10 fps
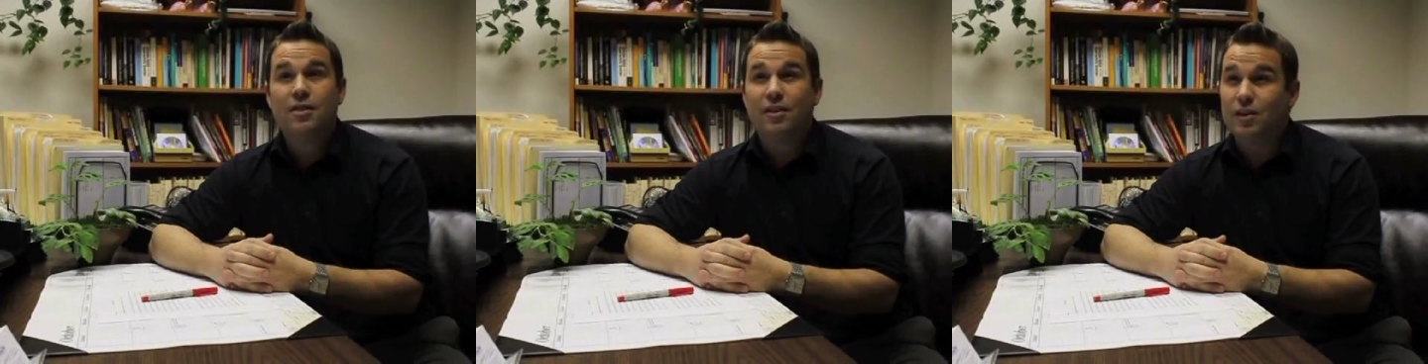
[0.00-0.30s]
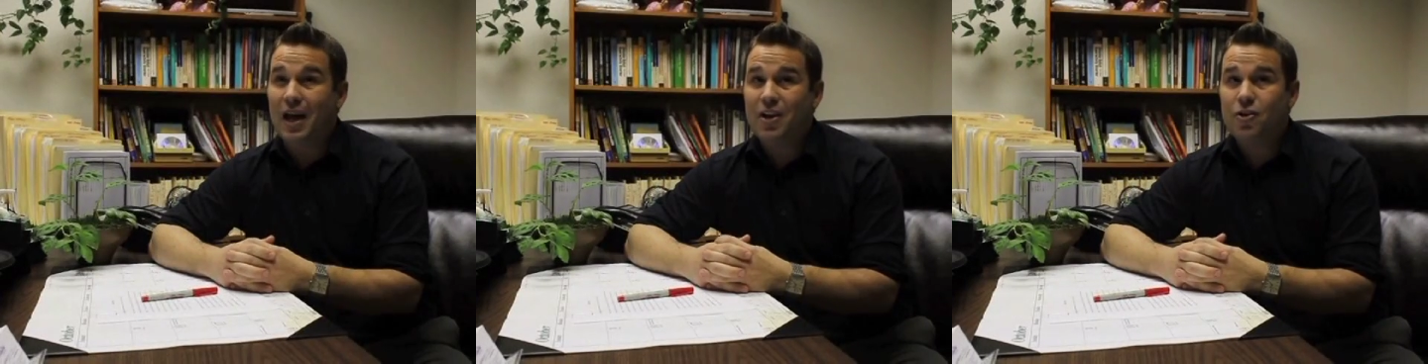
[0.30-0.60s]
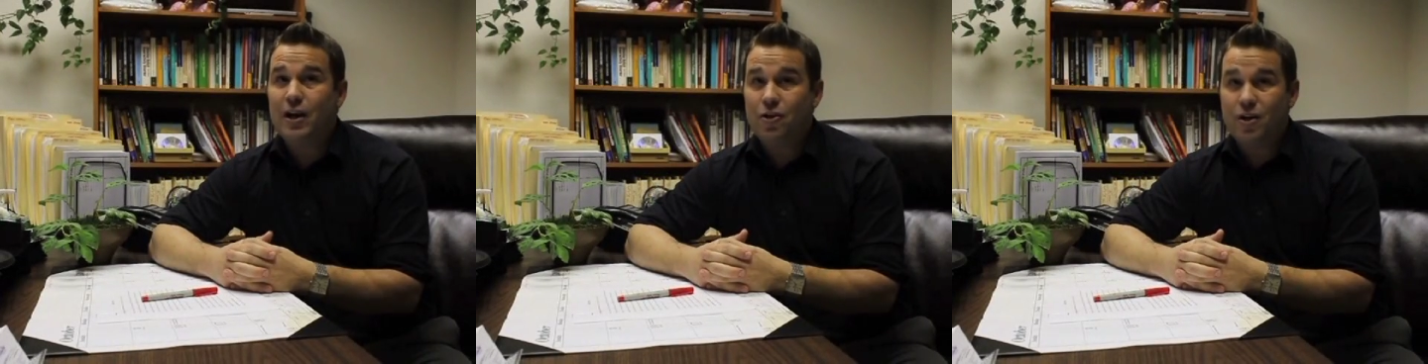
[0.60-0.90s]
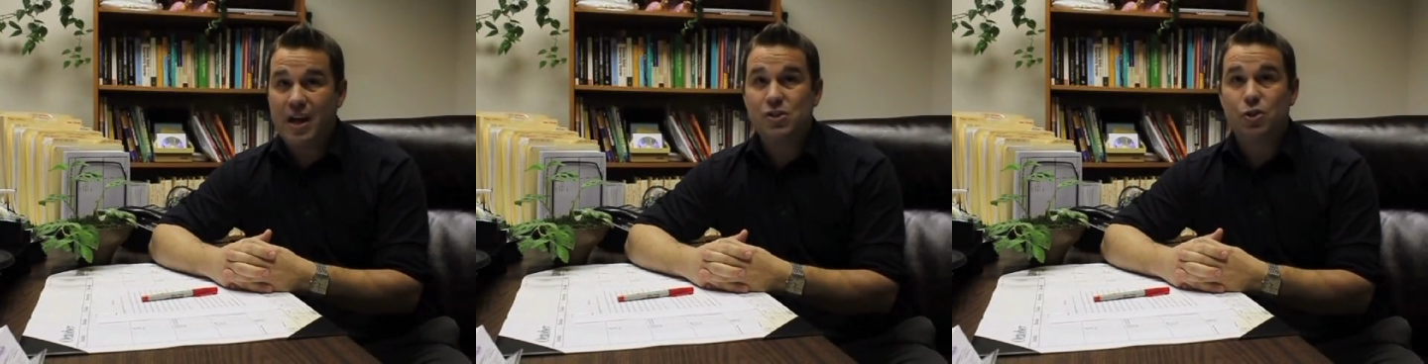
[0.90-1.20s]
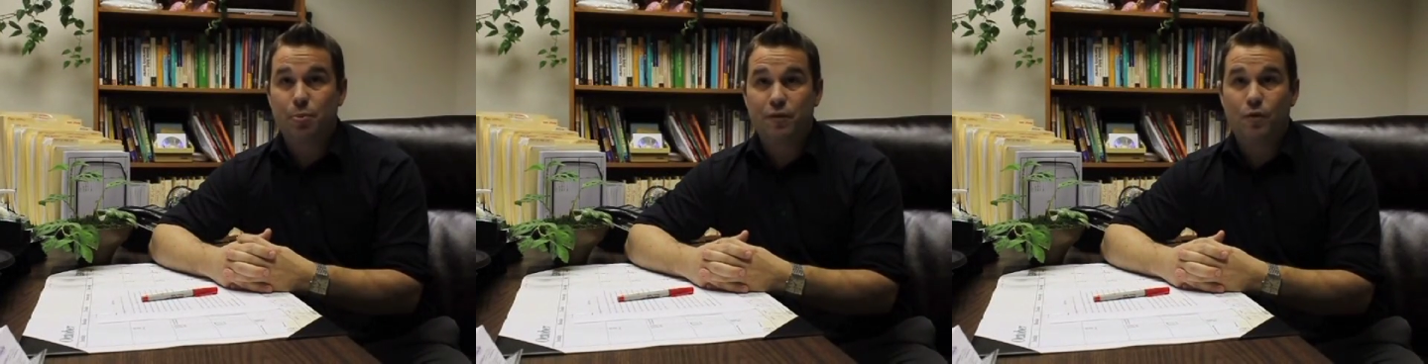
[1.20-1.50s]
The Leiter
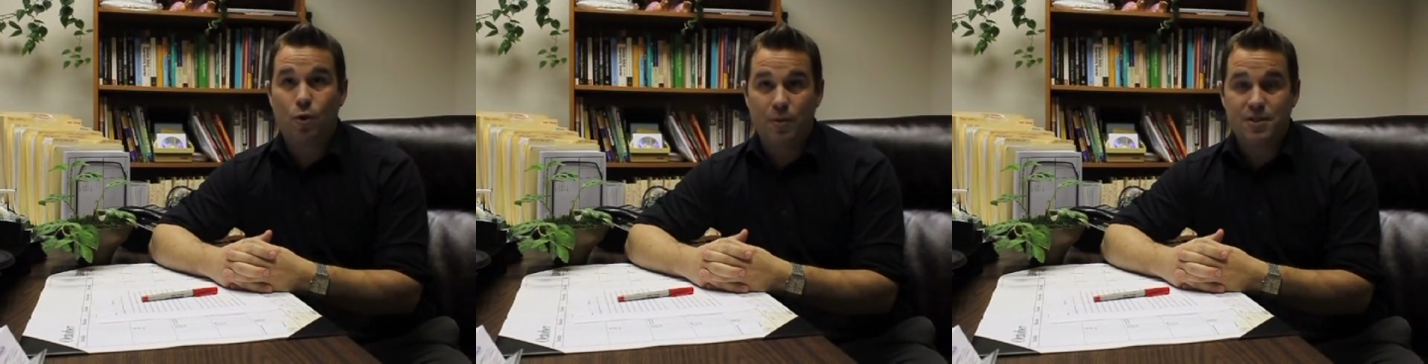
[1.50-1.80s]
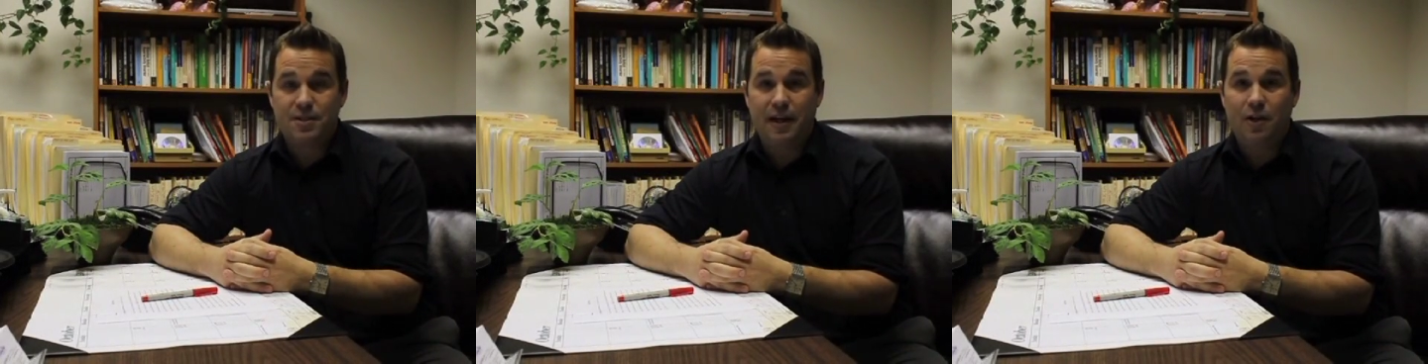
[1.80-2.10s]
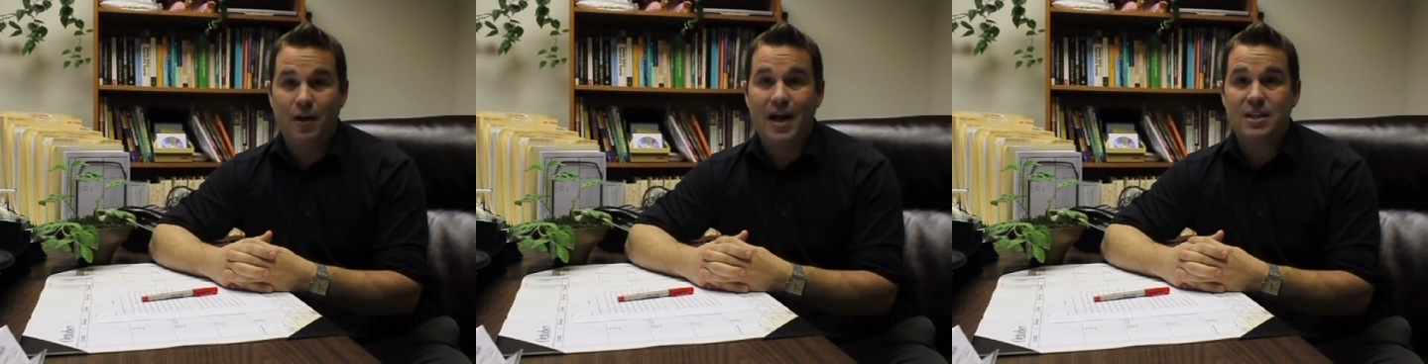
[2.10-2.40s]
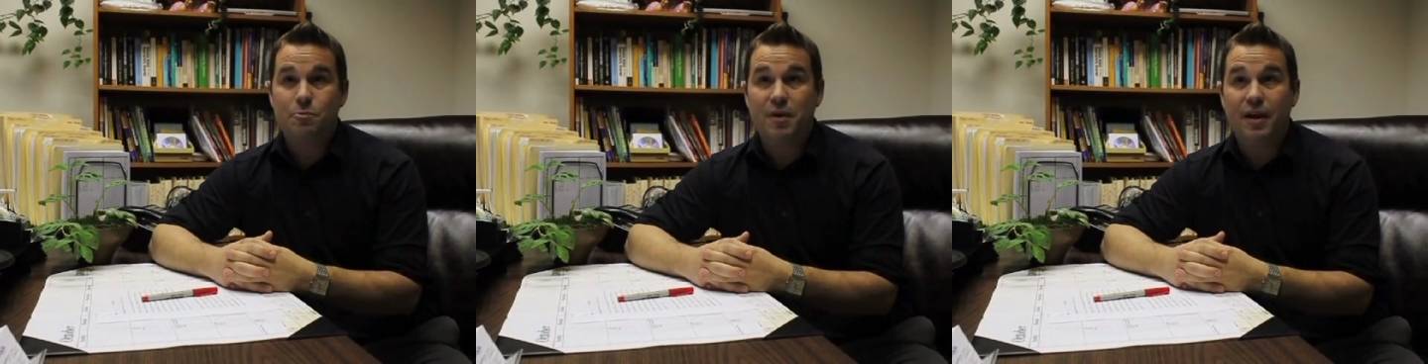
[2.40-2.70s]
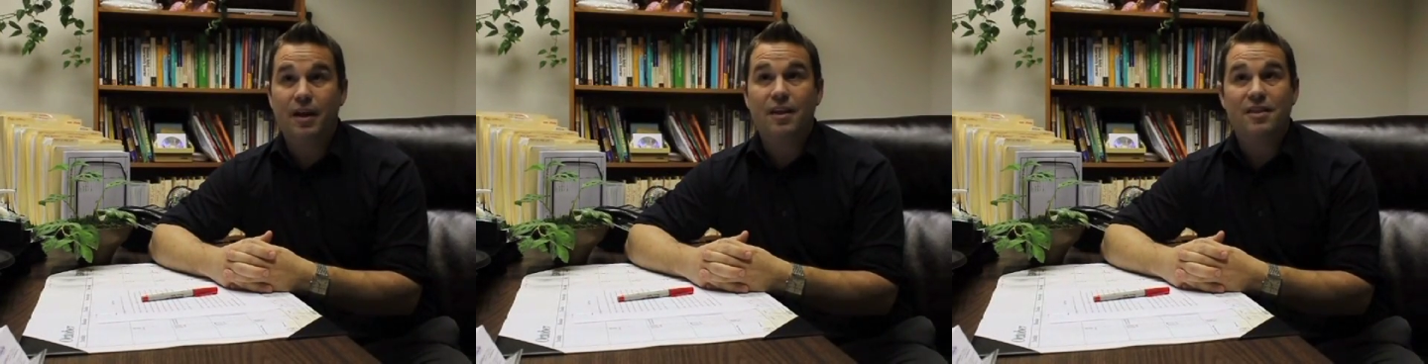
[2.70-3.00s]
International Performance Scale has been